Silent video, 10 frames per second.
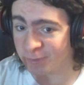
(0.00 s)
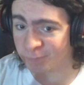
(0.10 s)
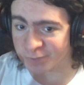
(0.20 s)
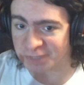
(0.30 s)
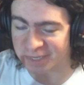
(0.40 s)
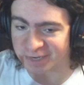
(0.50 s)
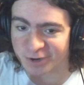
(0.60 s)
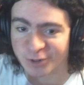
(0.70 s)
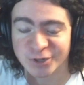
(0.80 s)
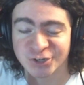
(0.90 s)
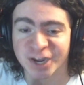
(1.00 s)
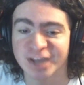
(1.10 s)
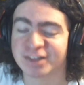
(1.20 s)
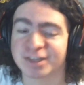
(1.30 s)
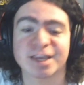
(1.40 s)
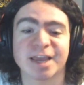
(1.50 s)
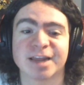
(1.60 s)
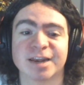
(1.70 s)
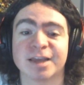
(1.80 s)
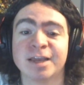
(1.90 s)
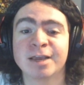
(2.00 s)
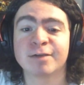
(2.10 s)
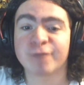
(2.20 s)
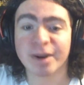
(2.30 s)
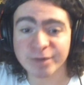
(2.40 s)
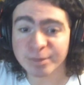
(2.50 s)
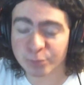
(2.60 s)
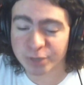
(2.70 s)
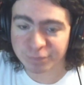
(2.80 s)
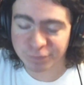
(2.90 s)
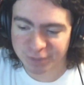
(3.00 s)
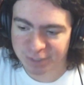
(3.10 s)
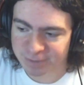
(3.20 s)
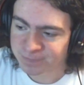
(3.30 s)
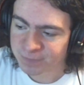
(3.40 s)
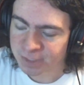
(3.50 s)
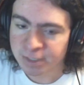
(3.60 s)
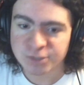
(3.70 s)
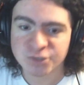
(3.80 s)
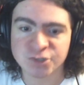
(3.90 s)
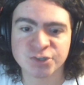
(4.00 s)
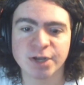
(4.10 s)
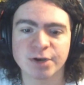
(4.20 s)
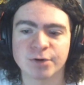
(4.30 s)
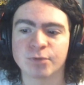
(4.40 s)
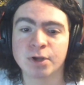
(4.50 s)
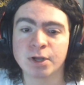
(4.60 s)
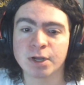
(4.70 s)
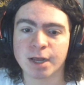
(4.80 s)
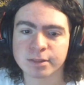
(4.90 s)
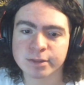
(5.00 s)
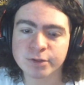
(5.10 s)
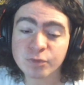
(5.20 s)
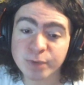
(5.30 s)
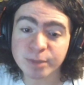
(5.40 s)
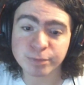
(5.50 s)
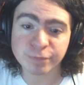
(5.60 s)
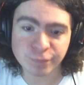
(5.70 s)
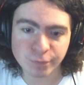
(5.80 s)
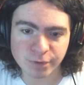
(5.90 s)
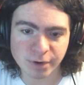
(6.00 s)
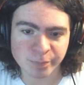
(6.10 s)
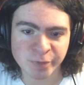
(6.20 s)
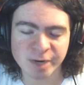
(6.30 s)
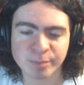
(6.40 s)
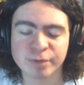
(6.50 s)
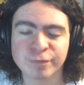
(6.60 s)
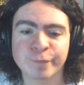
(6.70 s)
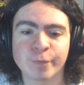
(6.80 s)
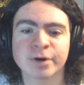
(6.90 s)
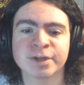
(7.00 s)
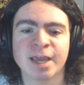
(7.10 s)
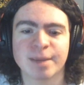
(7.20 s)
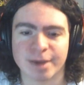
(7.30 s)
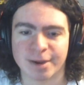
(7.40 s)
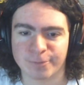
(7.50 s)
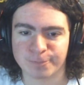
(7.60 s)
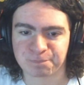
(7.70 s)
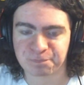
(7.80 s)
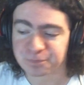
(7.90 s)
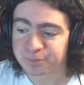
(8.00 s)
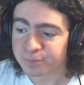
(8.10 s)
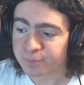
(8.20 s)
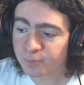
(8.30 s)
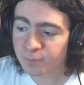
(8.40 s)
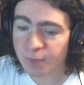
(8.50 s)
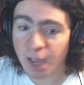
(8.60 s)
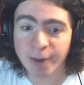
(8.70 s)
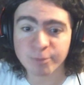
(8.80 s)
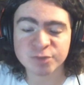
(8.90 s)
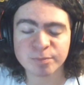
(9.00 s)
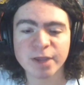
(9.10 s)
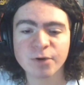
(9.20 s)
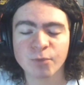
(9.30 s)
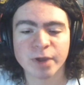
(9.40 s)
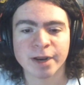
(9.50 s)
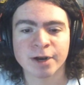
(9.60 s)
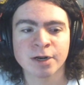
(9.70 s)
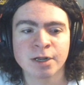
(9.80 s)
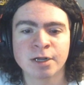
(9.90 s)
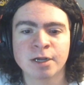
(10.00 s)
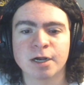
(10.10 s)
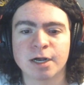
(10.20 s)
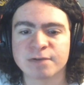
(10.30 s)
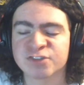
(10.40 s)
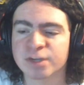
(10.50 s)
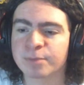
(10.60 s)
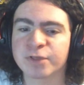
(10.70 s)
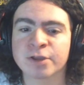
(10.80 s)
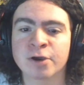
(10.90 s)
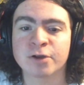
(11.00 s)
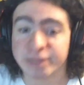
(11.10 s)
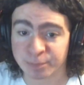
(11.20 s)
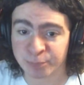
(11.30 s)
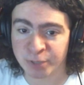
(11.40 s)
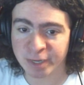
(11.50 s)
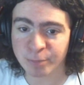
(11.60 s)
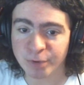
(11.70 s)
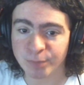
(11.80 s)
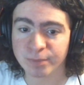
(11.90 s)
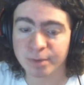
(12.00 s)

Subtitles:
related on the channel again. Very briefly. So, a little bit before Pikmin 4 came out, I was made aware of something called the Pikmin